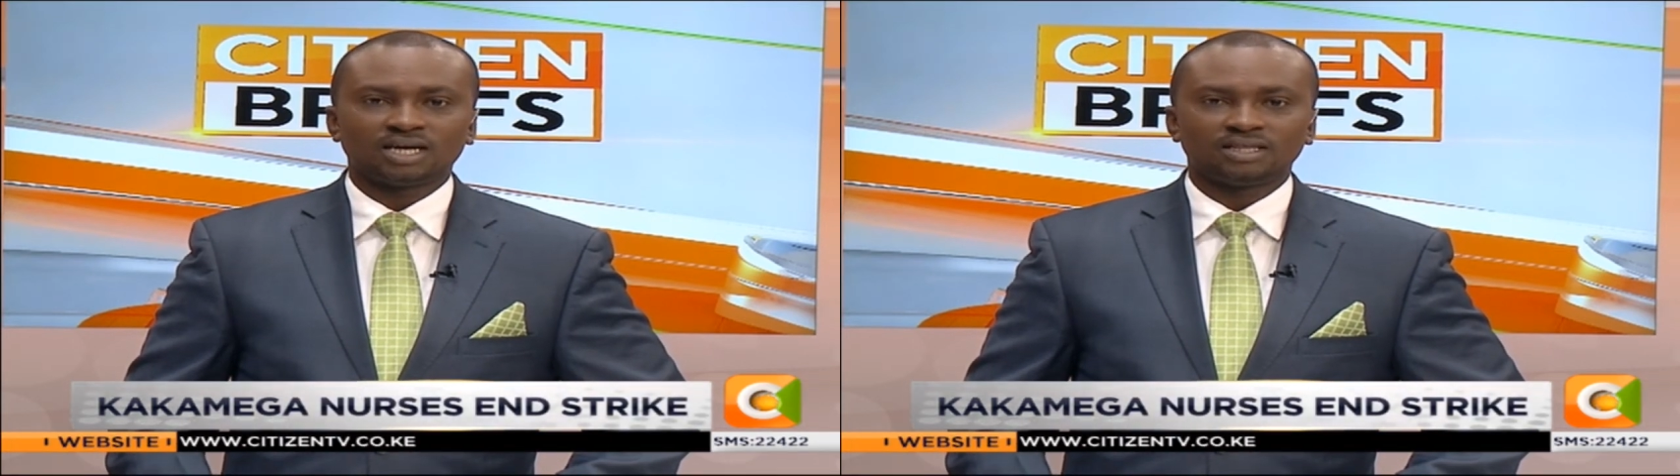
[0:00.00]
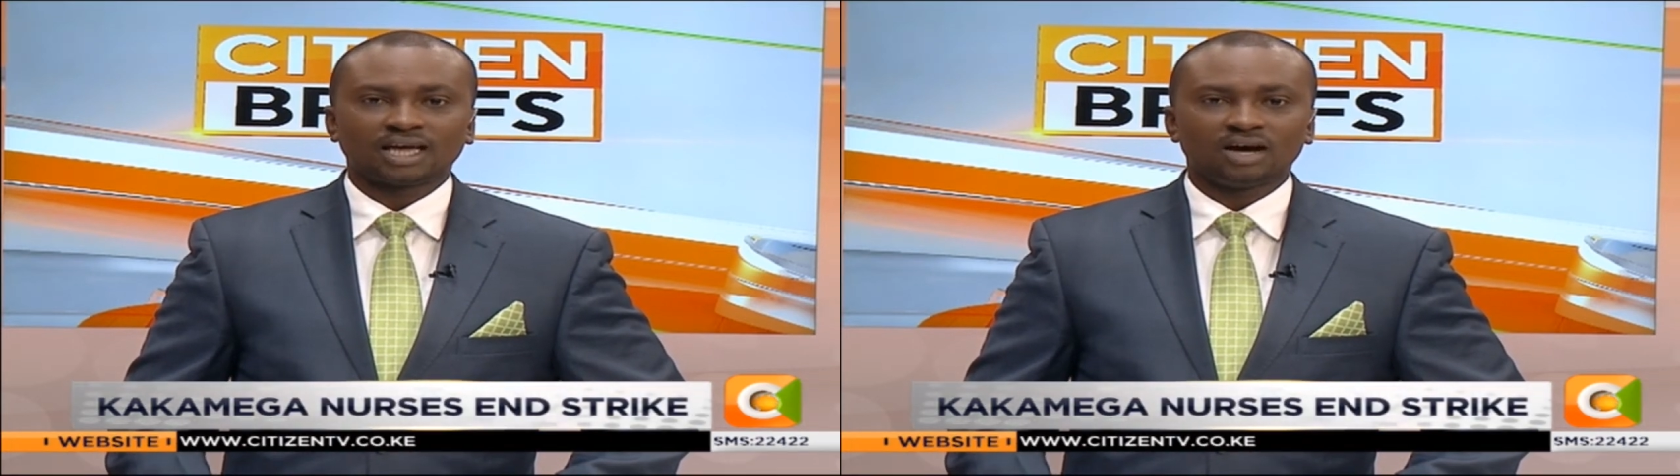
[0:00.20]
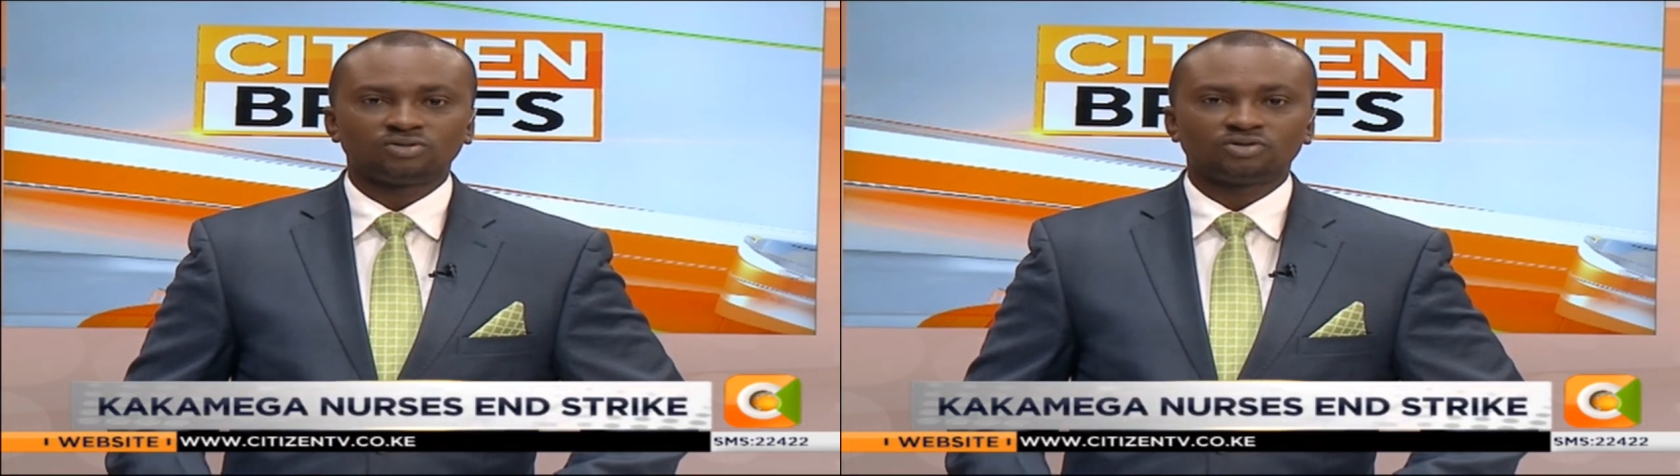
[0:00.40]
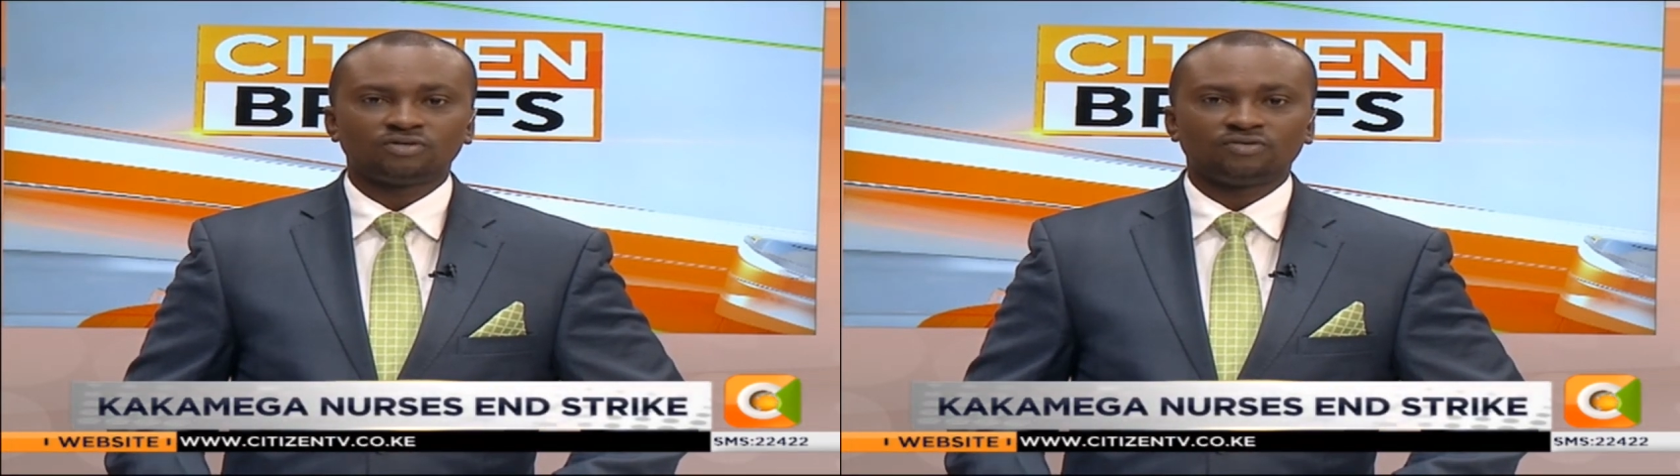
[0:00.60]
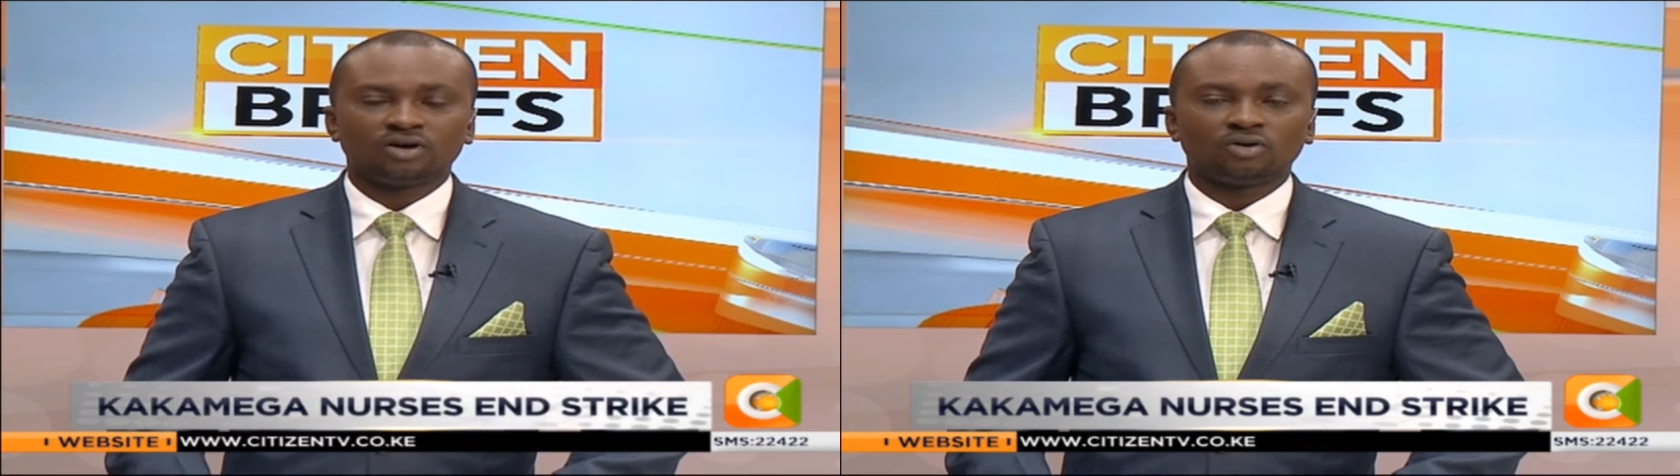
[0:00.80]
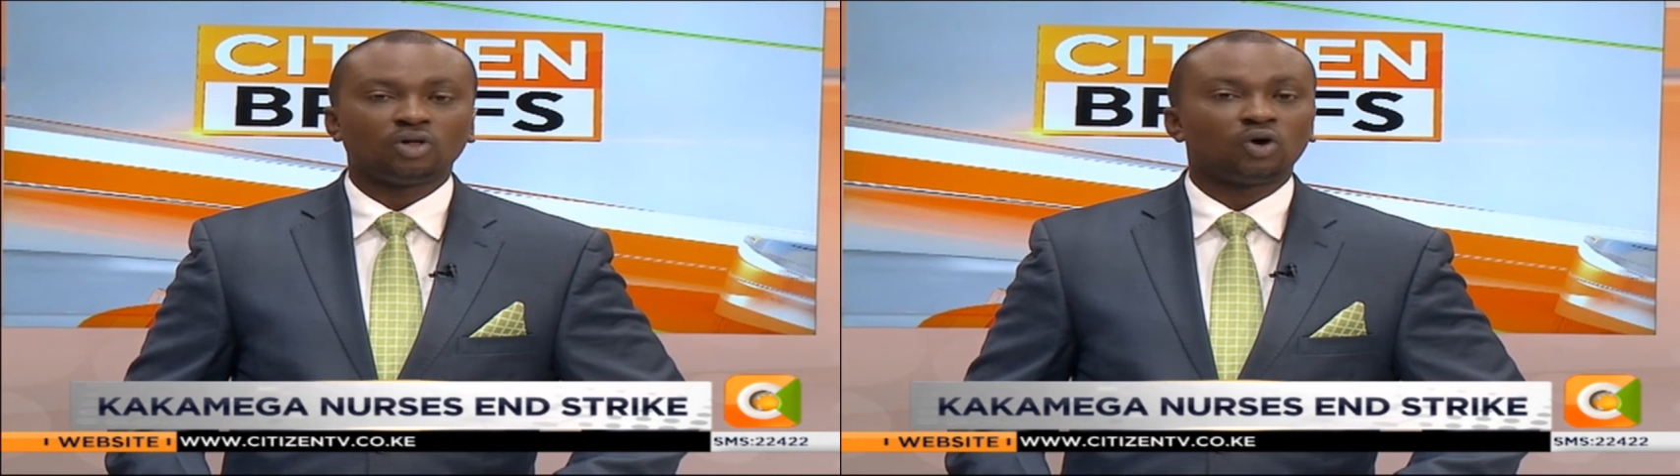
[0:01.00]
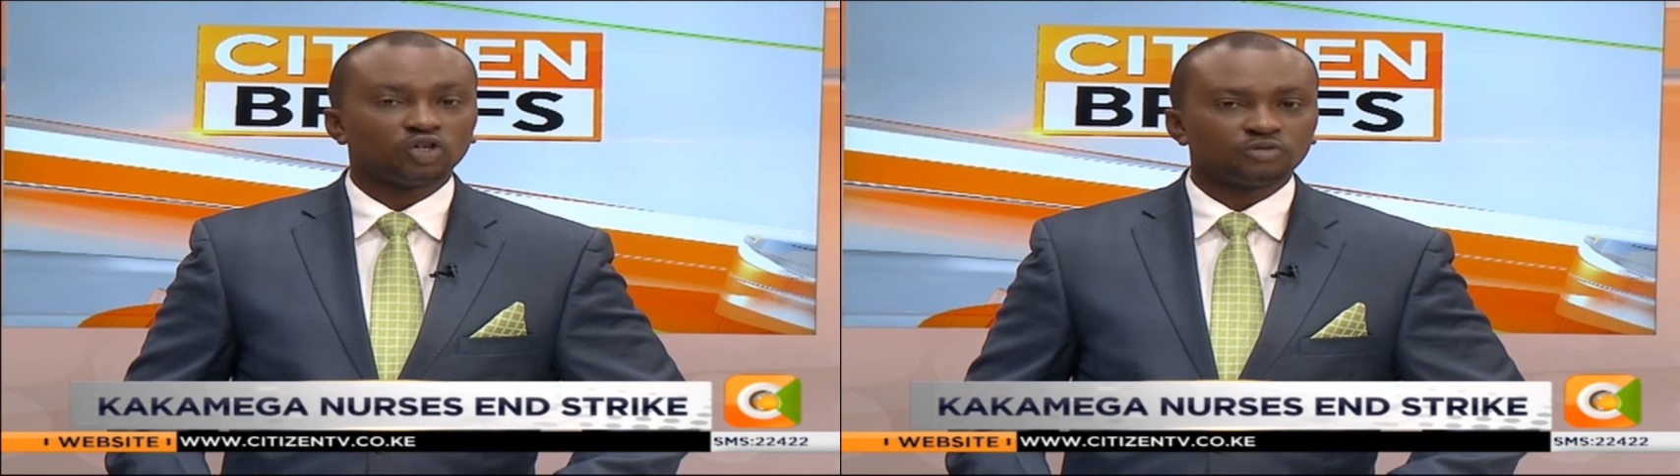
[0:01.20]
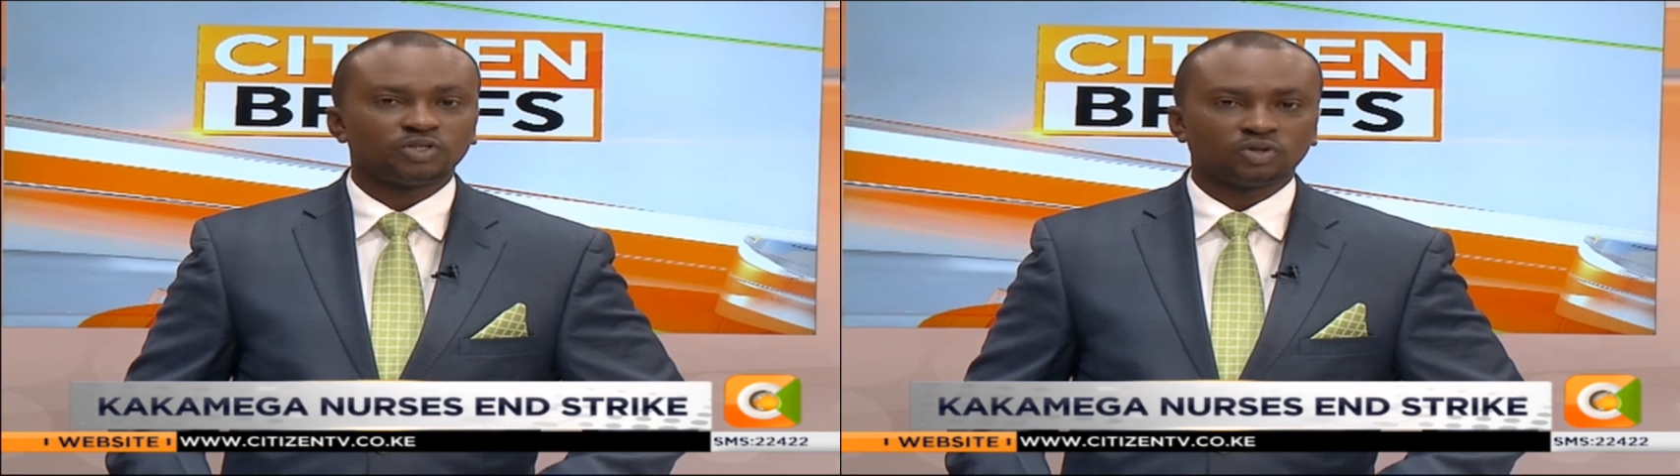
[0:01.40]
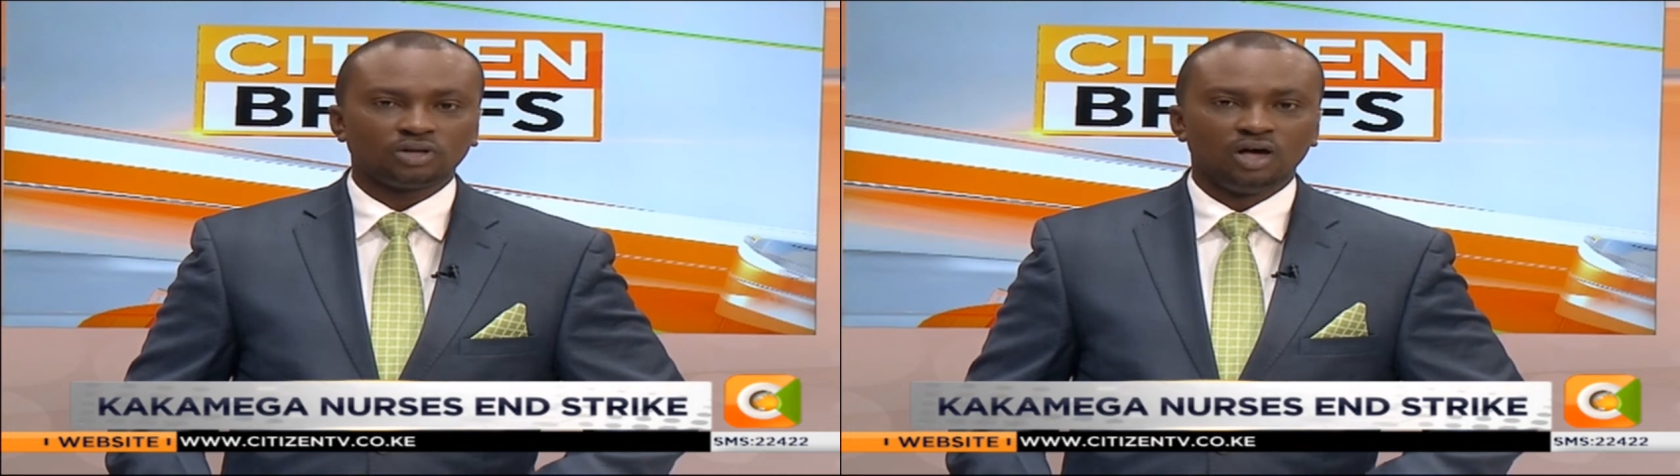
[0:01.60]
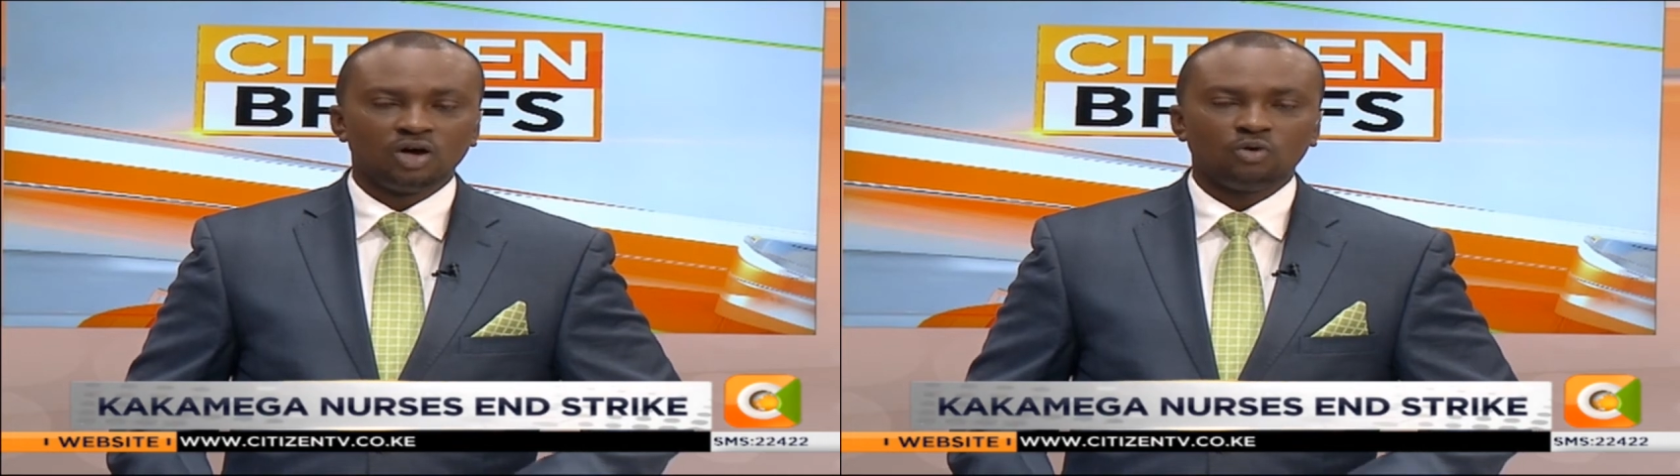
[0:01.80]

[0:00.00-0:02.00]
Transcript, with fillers: at the county referral hospital